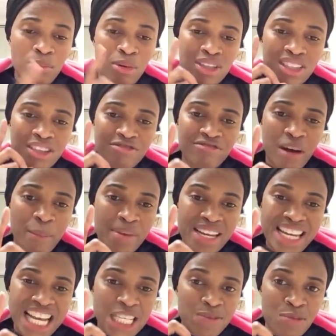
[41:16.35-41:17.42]
But the
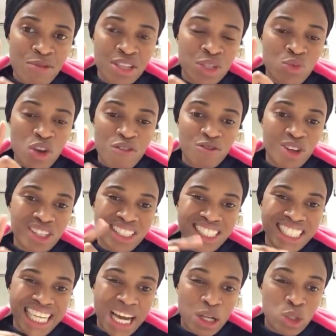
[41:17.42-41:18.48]
familiar spirits will
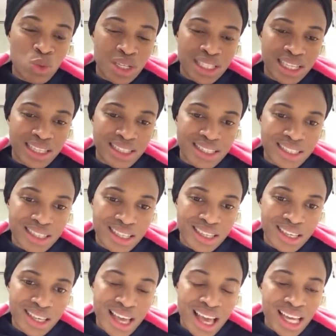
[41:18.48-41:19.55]
not dealt with it.
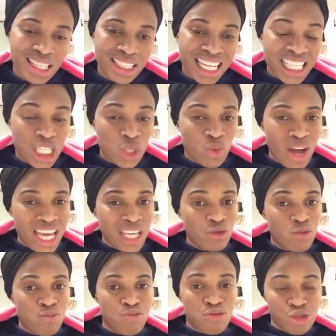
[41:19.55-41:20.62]
That is why it
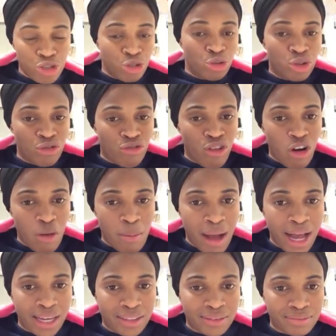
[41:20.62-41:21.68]
will push you to the wrong
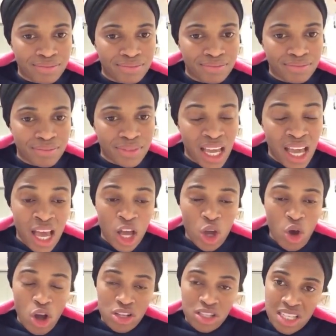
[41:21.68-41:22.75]
man.
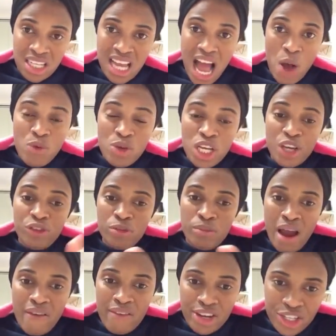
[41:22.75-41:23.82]
God said, I will give you
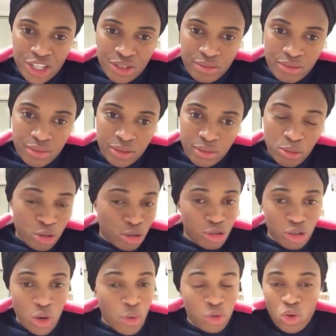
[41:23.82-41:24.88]
marriage, but
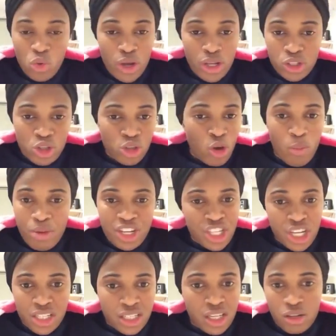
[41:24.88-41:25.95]
you don't want to wait. You're not
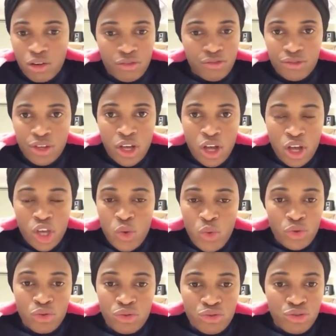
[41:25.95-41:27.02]
patient enough. You
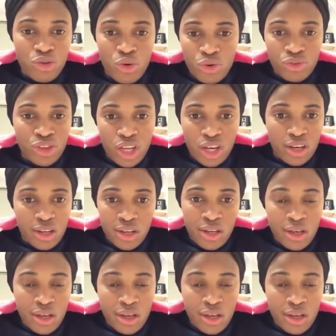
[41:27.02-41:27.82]
want to do your own thing.